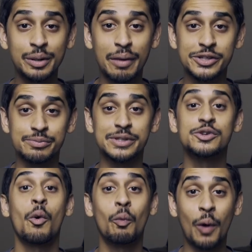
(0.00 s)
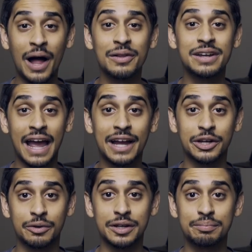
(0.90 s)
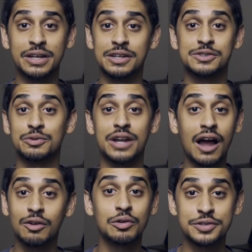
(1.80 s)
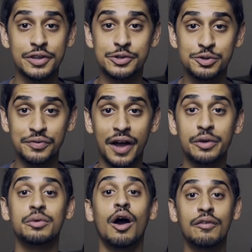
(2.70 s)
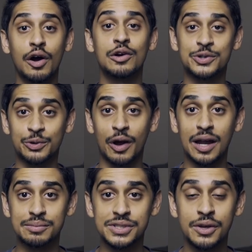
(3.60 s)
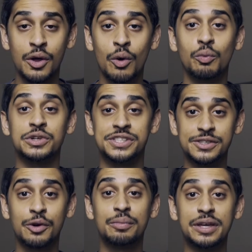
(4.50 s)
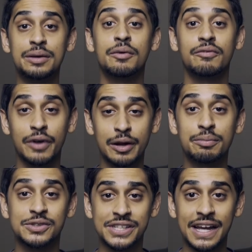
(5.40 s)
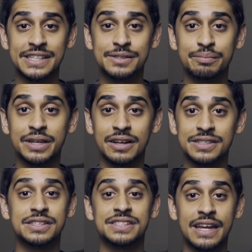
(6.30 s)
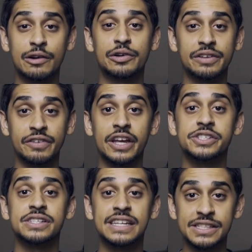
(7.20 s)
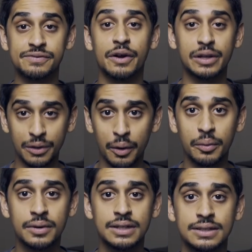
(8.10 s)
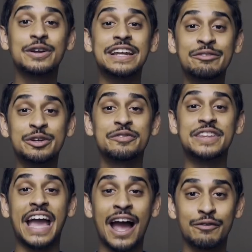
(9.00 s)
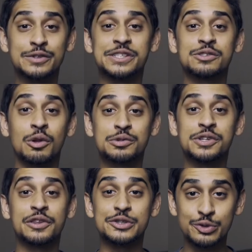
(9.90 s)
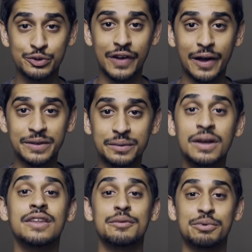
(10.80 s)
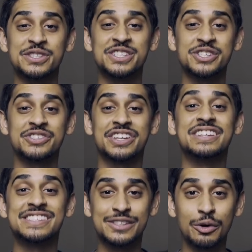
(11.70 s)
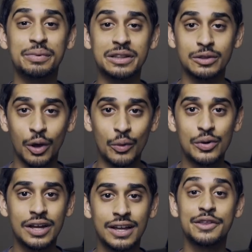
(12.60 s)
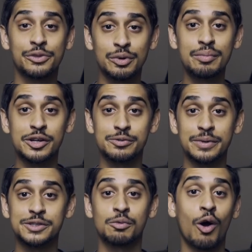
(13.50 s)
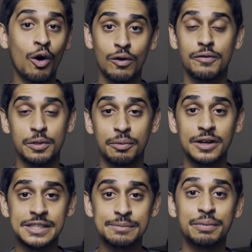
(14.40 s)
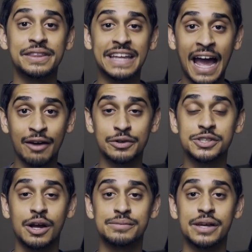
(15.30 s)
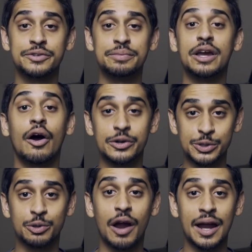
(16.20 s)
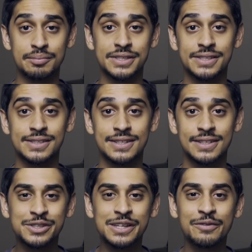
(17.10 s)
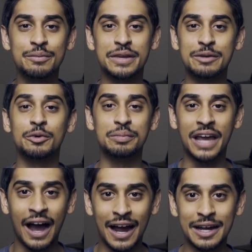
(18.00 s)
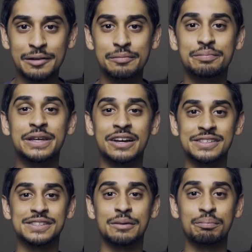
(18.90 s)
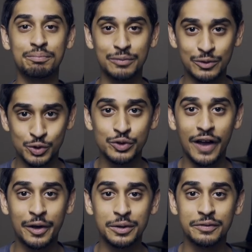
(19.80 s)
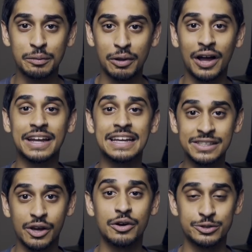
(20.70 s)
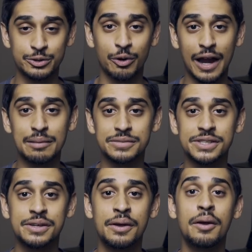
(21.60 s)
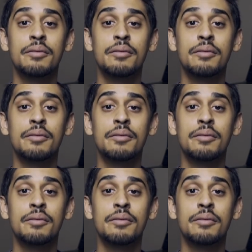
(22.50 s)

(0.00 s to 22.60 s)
The 3 measurements, while inaccurate because they're not close to the true value of 100 grams, would still be very precise because the standard deviation is very low. However, even if the average is close to the true value, the precision can still be low. Let's say the 3 measurements were all over the place, but the average comes out to be 100 grams. The accuracy of the mean would be high because the true value of the block is 100 grams.